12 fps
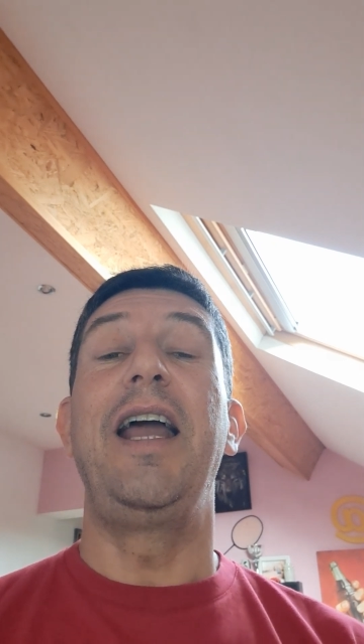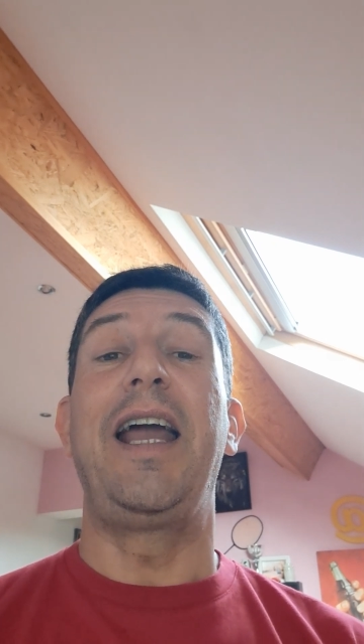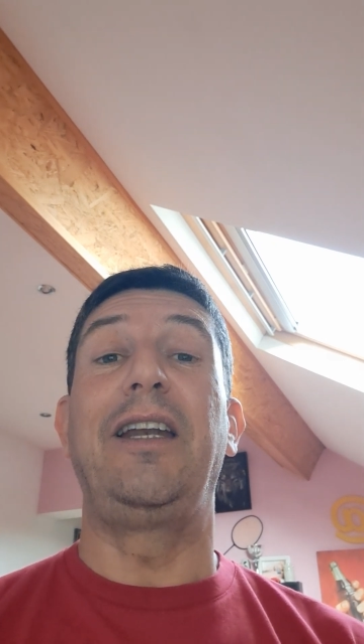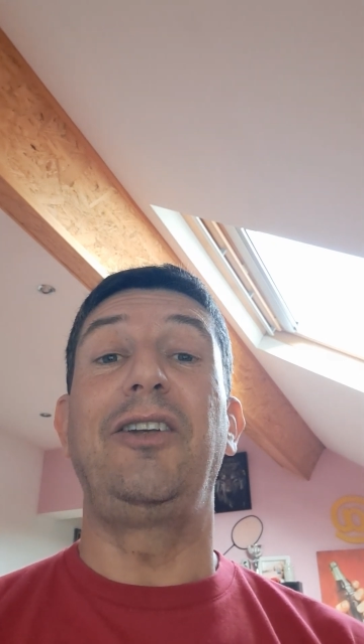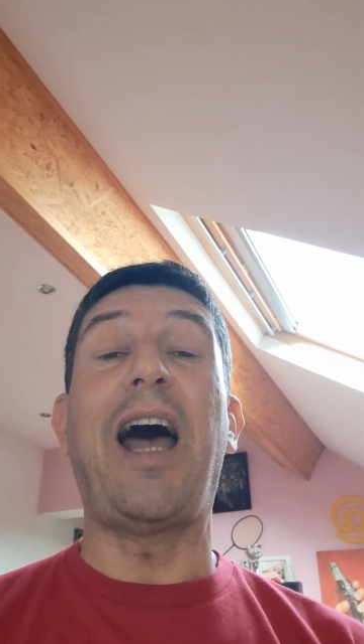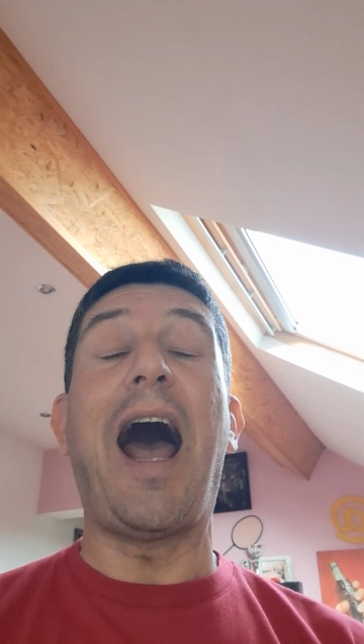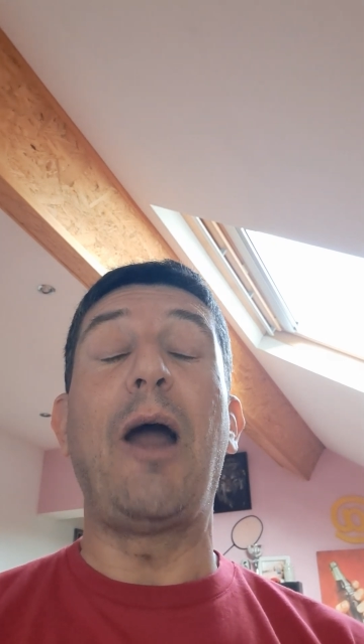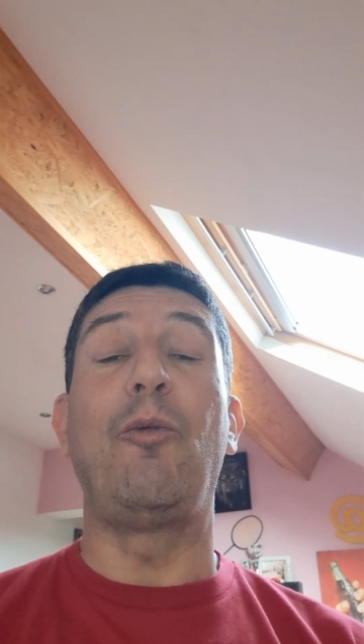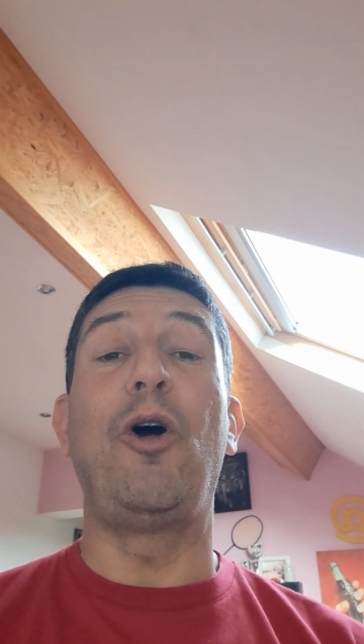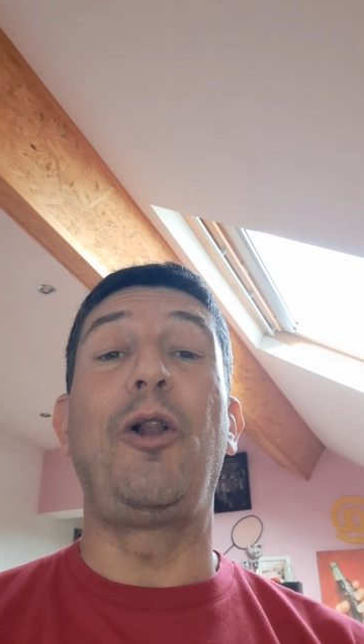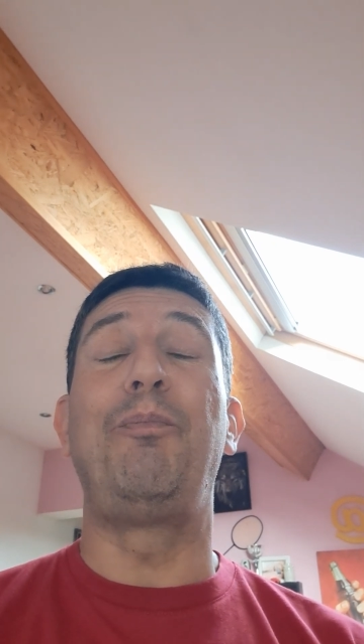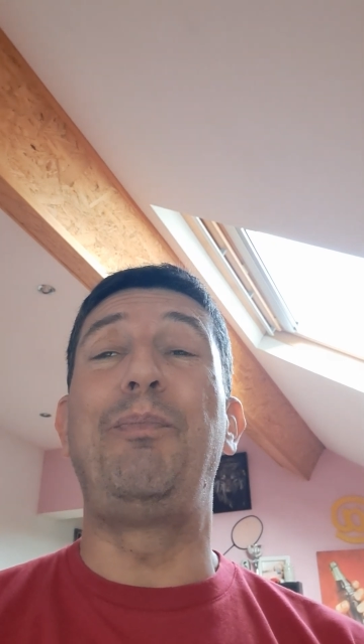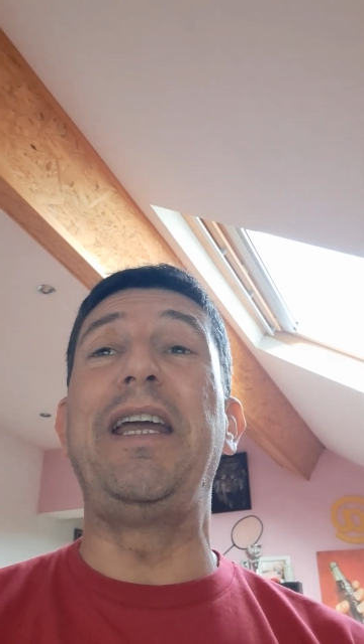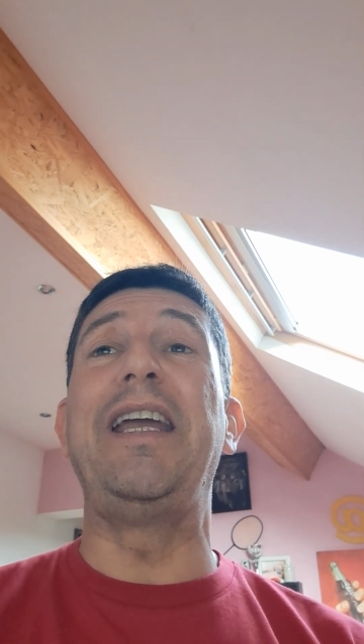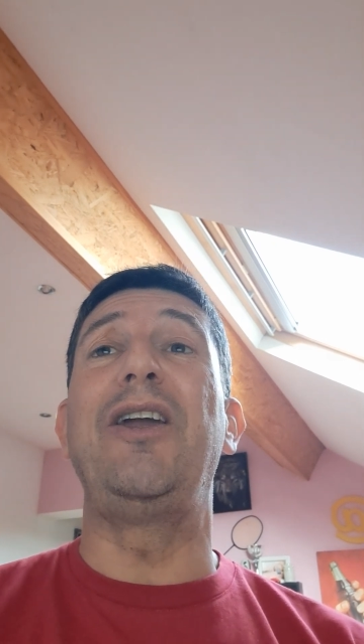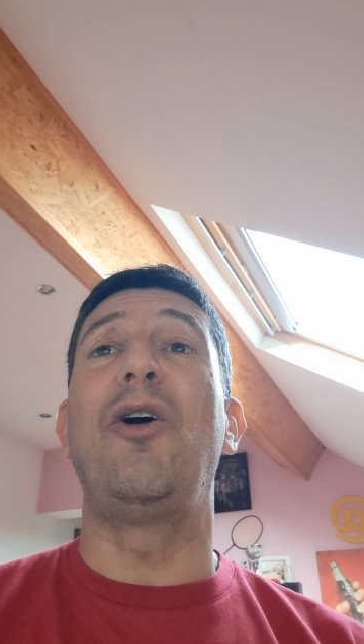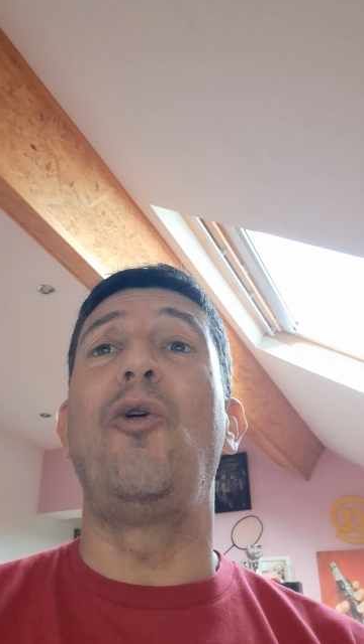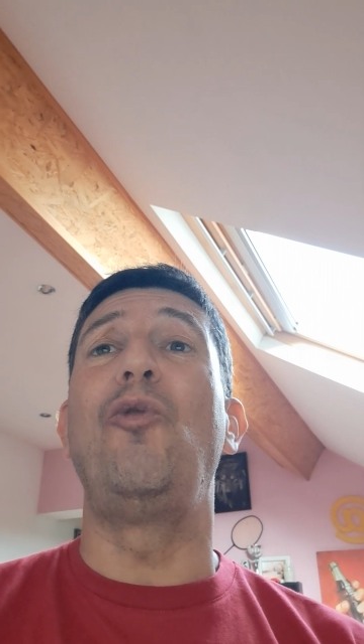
And I will be a